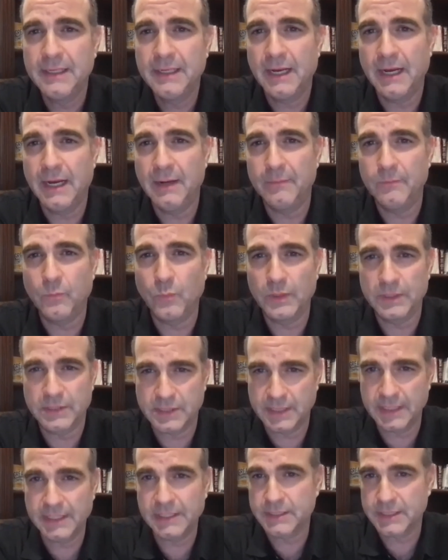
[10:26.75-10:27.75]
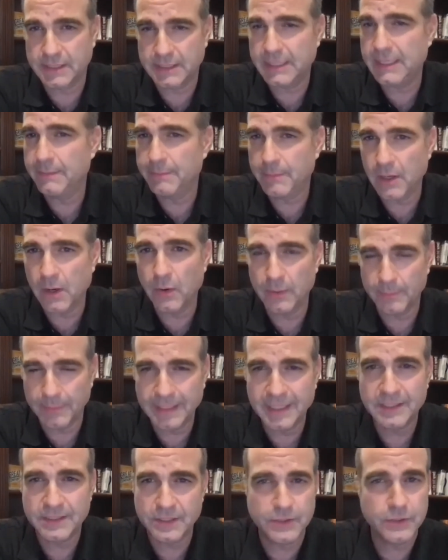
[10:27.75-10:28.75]
once things keep going,
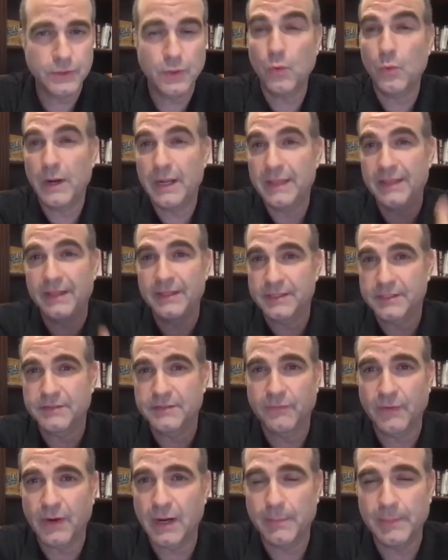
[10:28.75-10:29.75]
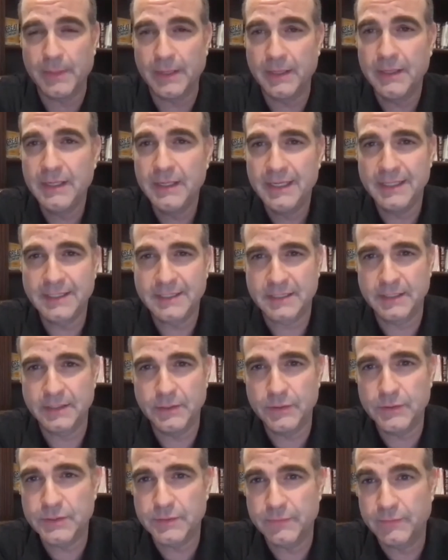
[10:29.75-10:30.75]
because there's no way that this environment is
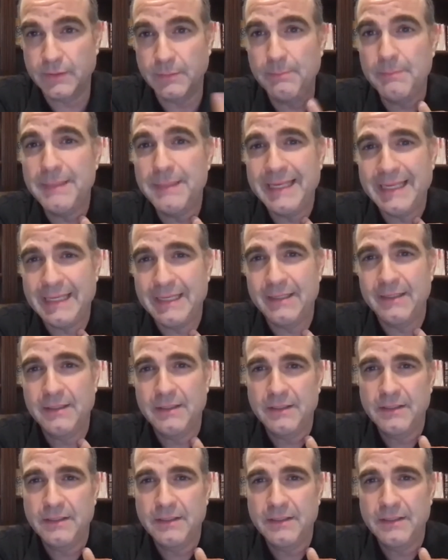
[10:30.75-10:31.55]
conducive to me.